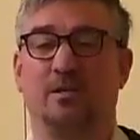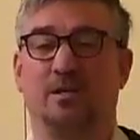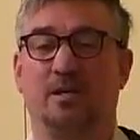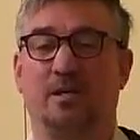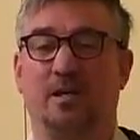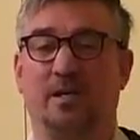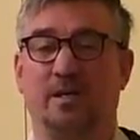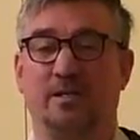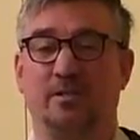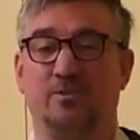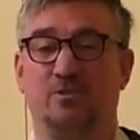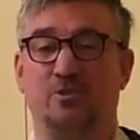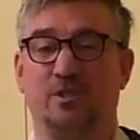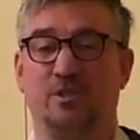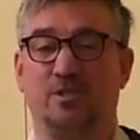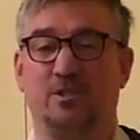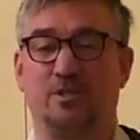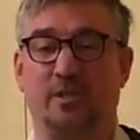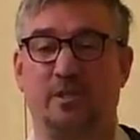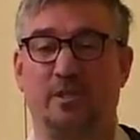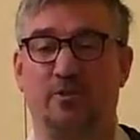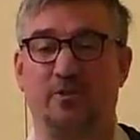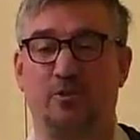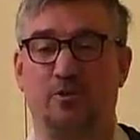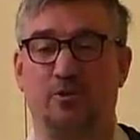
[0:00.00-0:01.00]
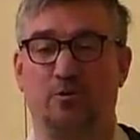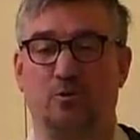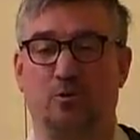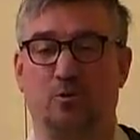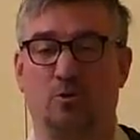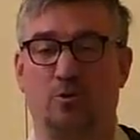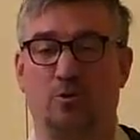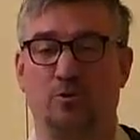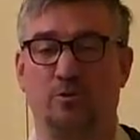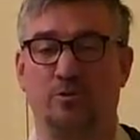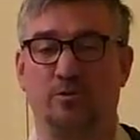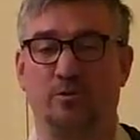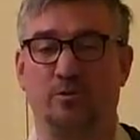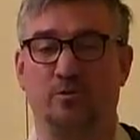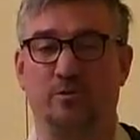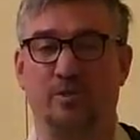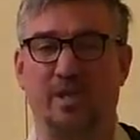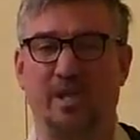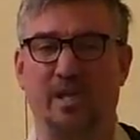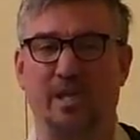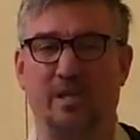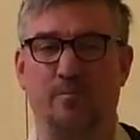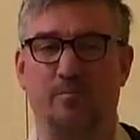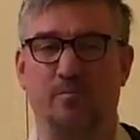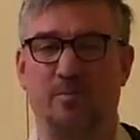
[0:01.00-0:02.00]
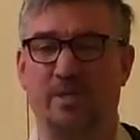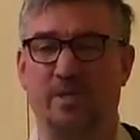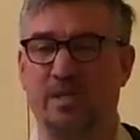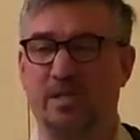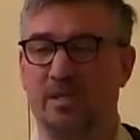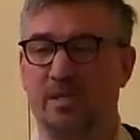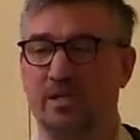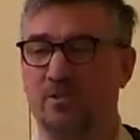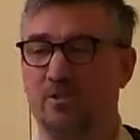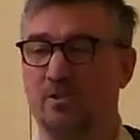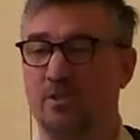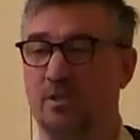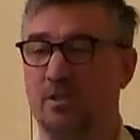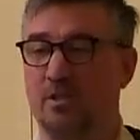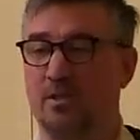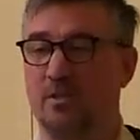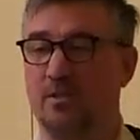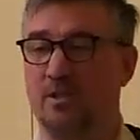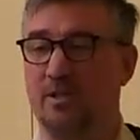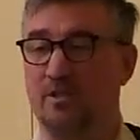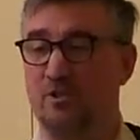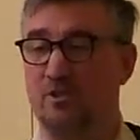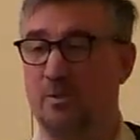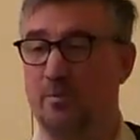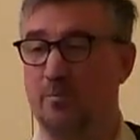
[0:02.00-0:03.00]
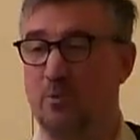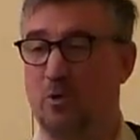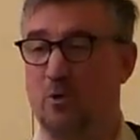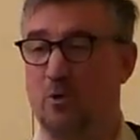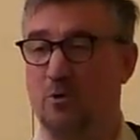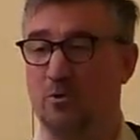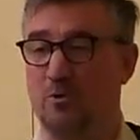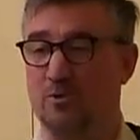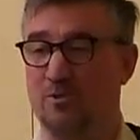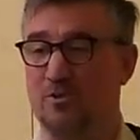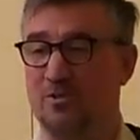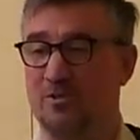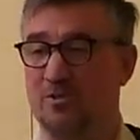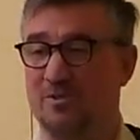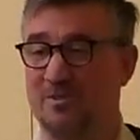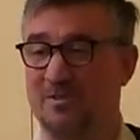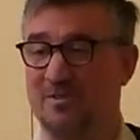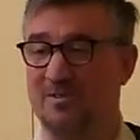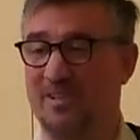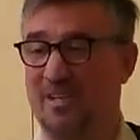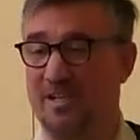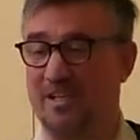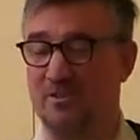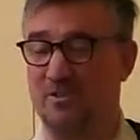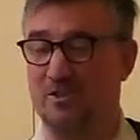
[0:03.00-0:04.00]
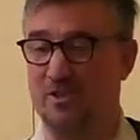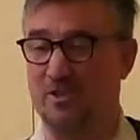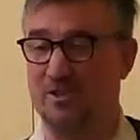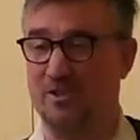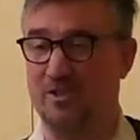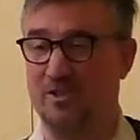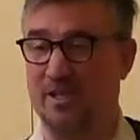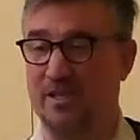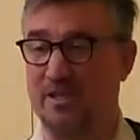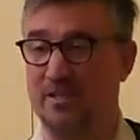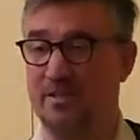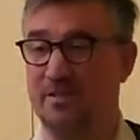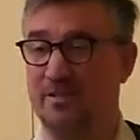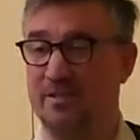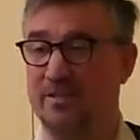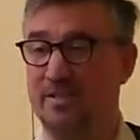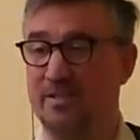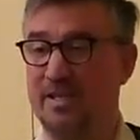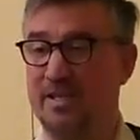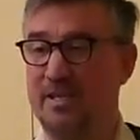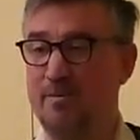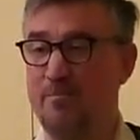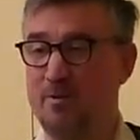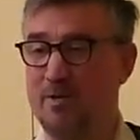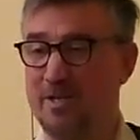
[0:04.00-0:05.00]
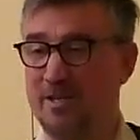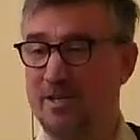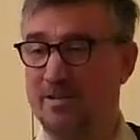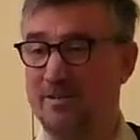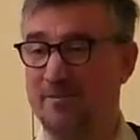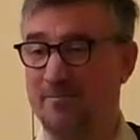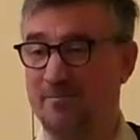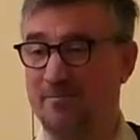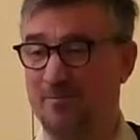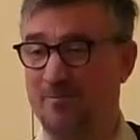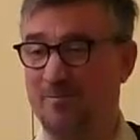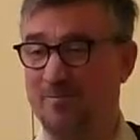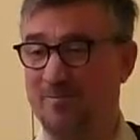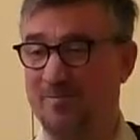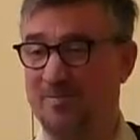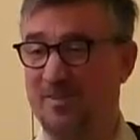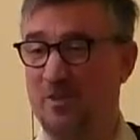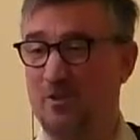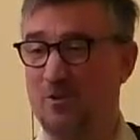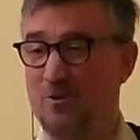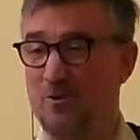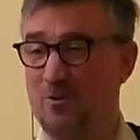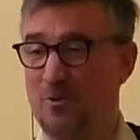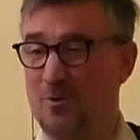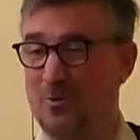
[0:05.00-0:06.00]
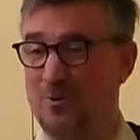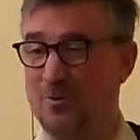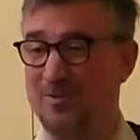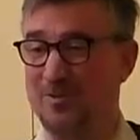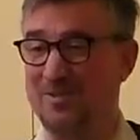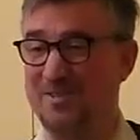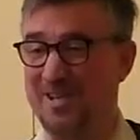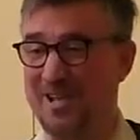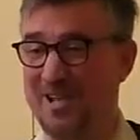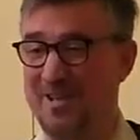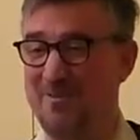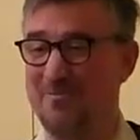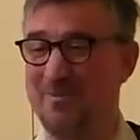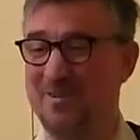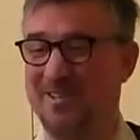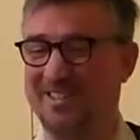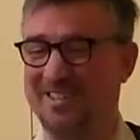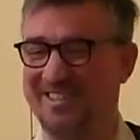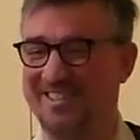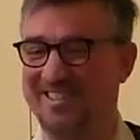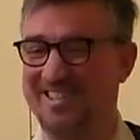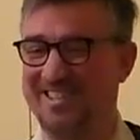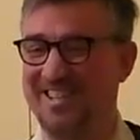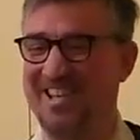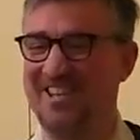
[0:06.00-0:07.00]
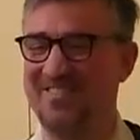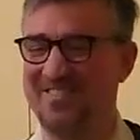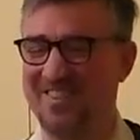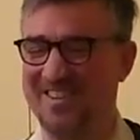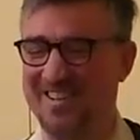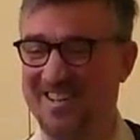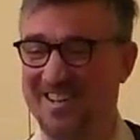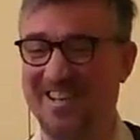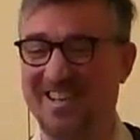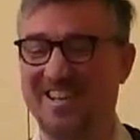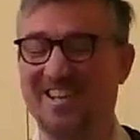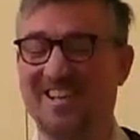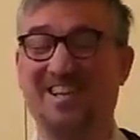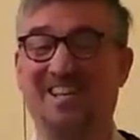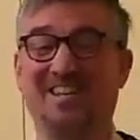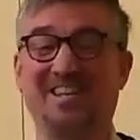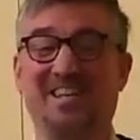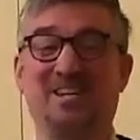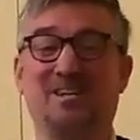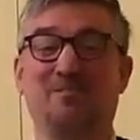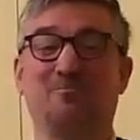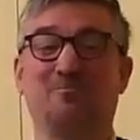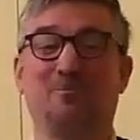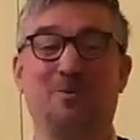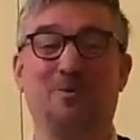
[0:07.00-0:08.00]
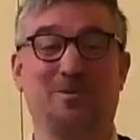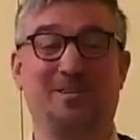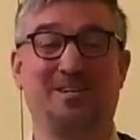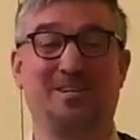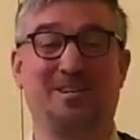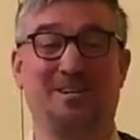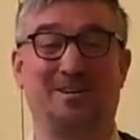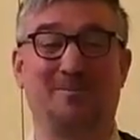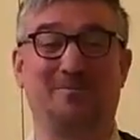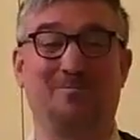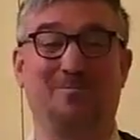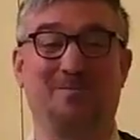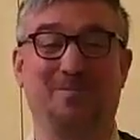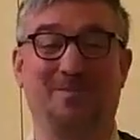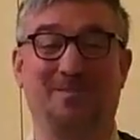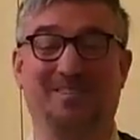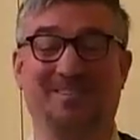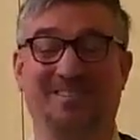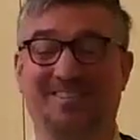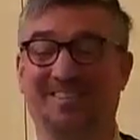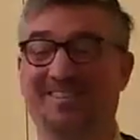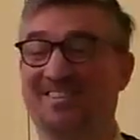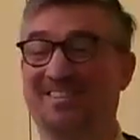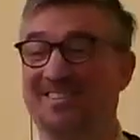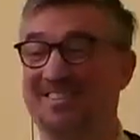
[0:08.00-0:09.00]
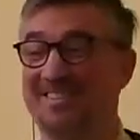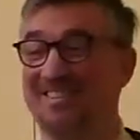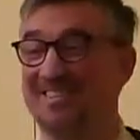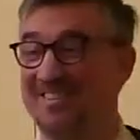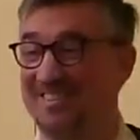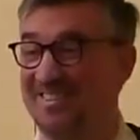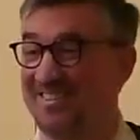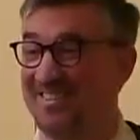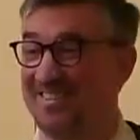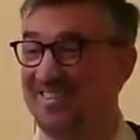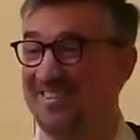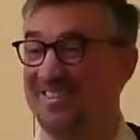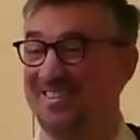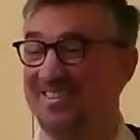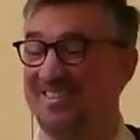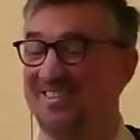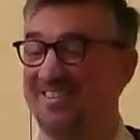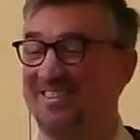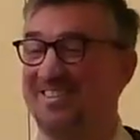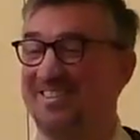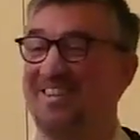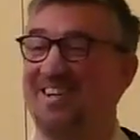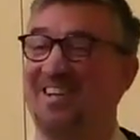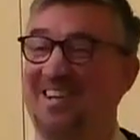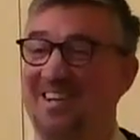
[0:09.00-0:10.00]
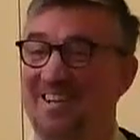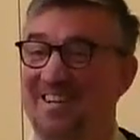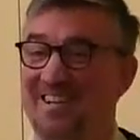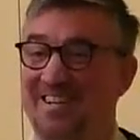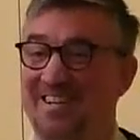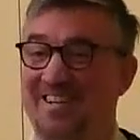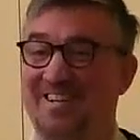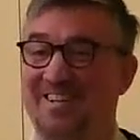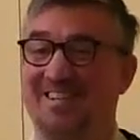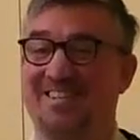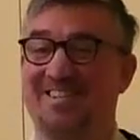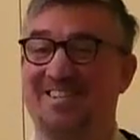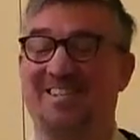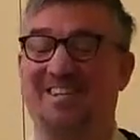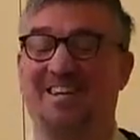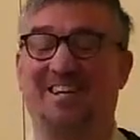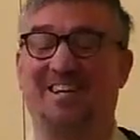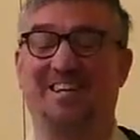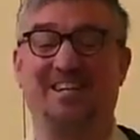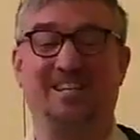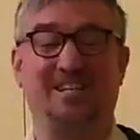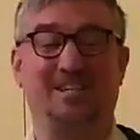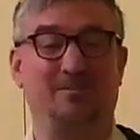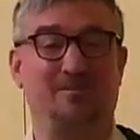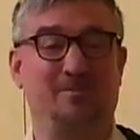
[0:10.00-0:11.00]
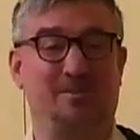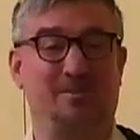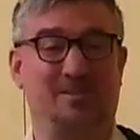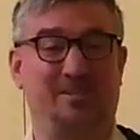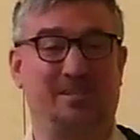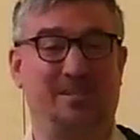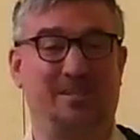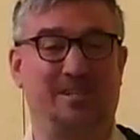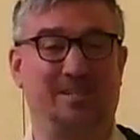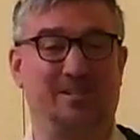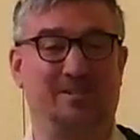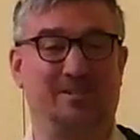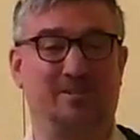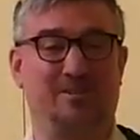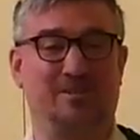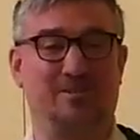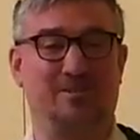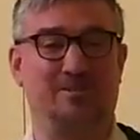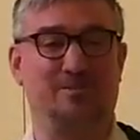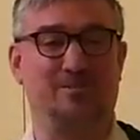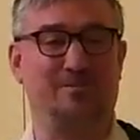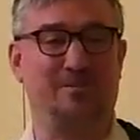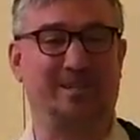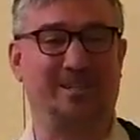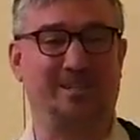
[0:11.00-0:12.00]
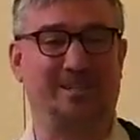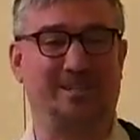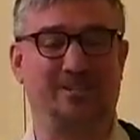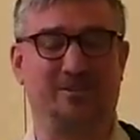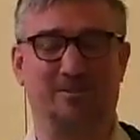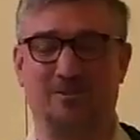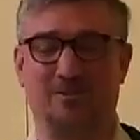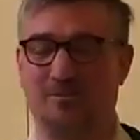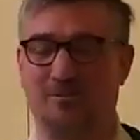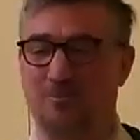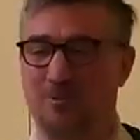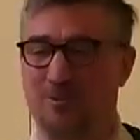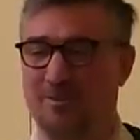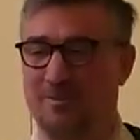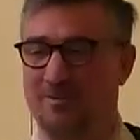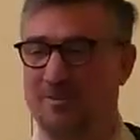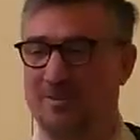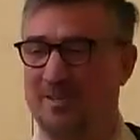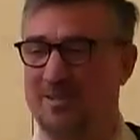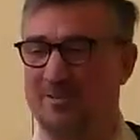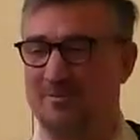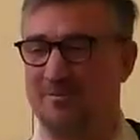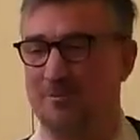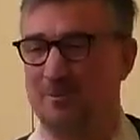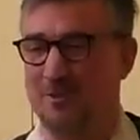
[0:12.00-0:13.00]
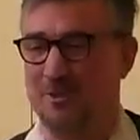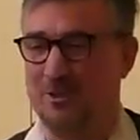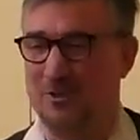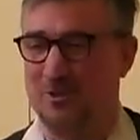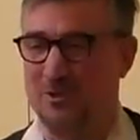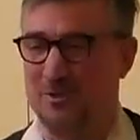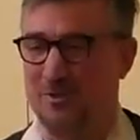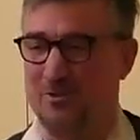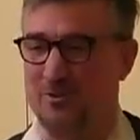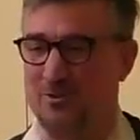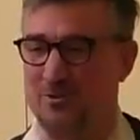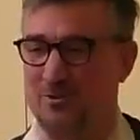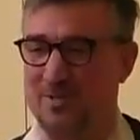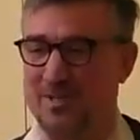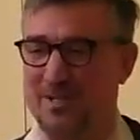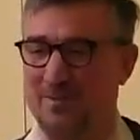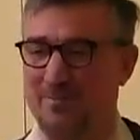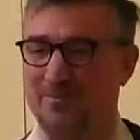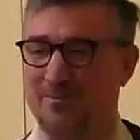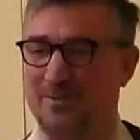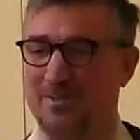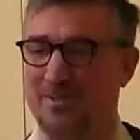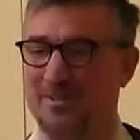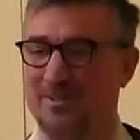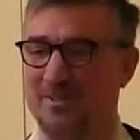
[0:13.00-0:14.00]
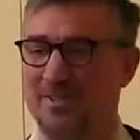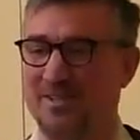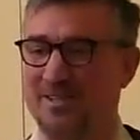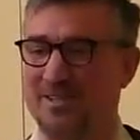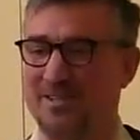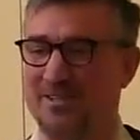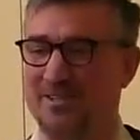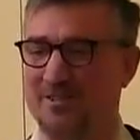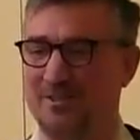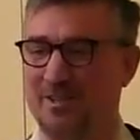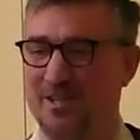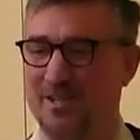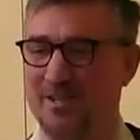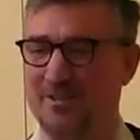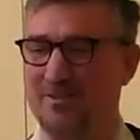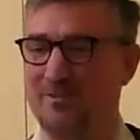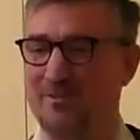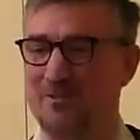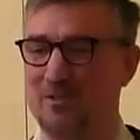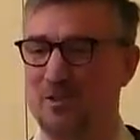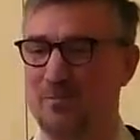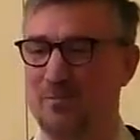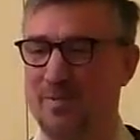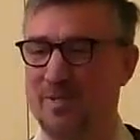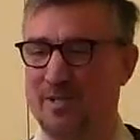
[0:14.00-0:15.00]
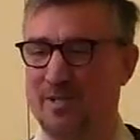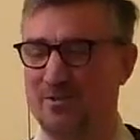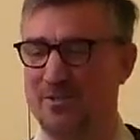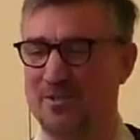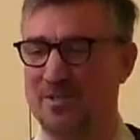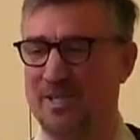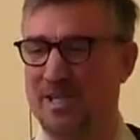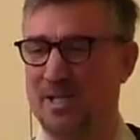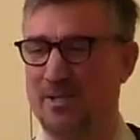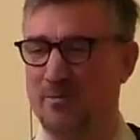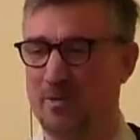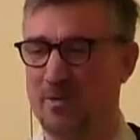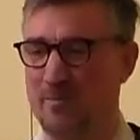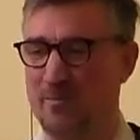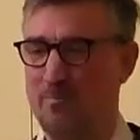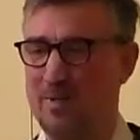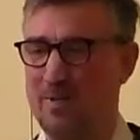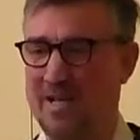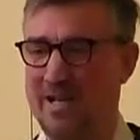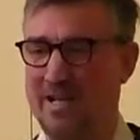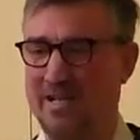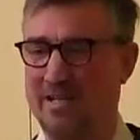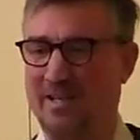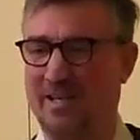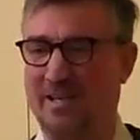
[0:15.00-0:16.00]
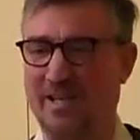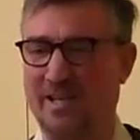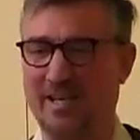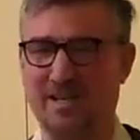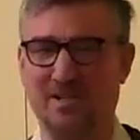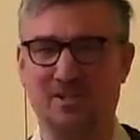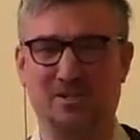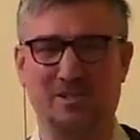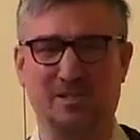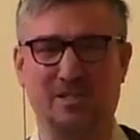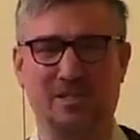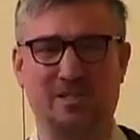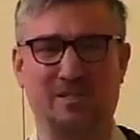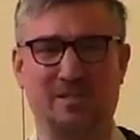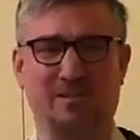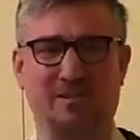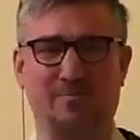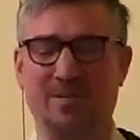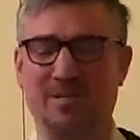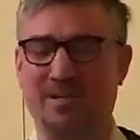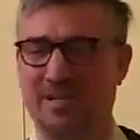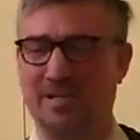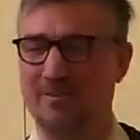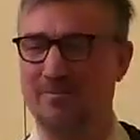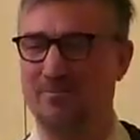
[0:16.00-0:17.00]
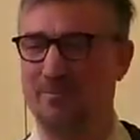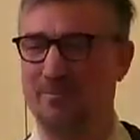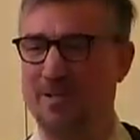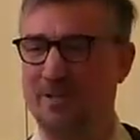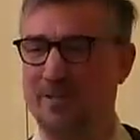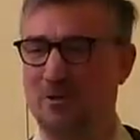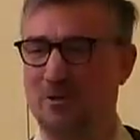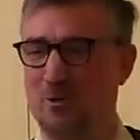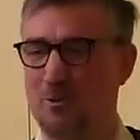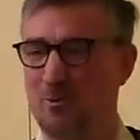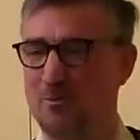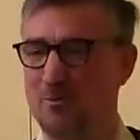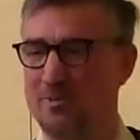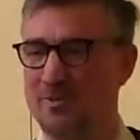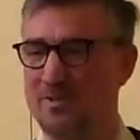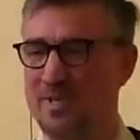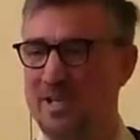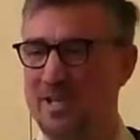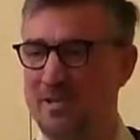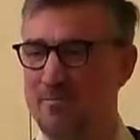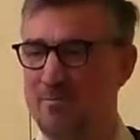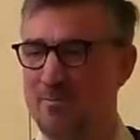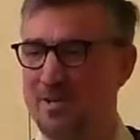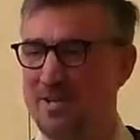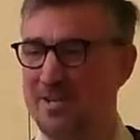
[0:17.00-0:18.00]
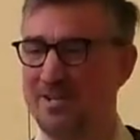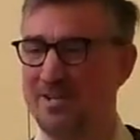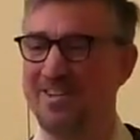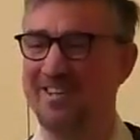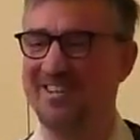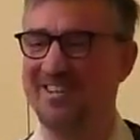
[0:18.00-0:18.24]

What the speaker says: And she said, your order name is, and she paused, and she said, demon. Your order name is demon. And then I woke up. And I was like, oh my God, what sort of dream was this? You know, just being ordained with a black kesar, being called demon.